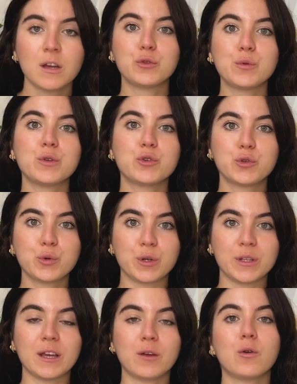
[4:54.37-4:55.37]
to ensure
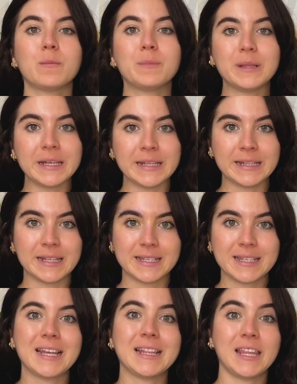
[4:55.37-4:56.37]
the completeness
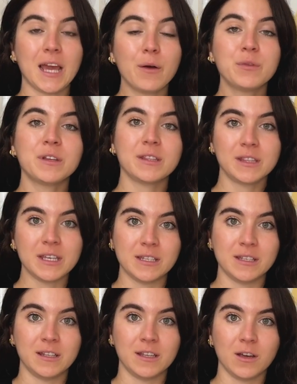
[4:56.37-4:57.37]
and the
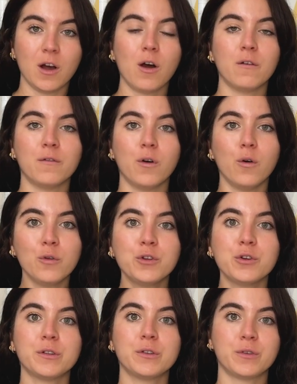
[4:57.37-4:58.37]
authenticity of all
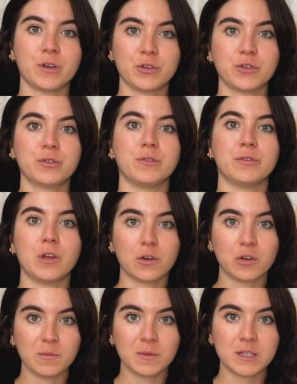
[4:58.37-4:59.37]
your educational
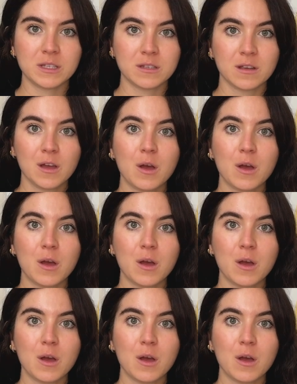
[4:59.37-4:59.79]
documents,